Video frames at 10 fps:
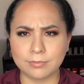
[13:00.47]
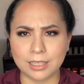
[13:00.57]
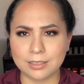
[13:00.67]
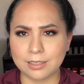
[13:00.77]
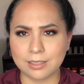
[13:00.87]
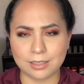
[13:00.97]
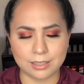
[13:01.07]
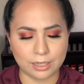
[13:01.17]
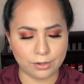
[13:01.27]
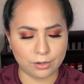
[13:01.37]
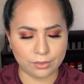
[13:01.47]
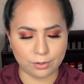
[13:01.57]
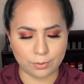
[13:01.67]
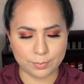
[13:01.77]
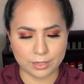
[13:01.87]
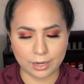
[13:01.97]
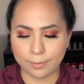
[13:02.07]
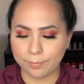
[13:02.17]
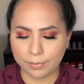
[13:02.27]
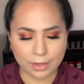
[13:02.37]
that's discontinued on their website,
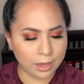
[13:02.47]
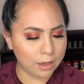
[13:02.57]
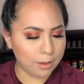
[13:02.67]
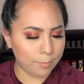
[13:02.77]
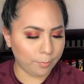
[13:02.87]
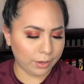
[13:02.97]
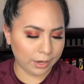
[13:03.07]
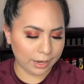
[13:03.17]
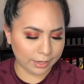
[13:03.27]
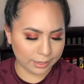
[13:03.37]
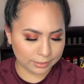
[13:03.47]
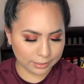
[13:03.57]
but I guess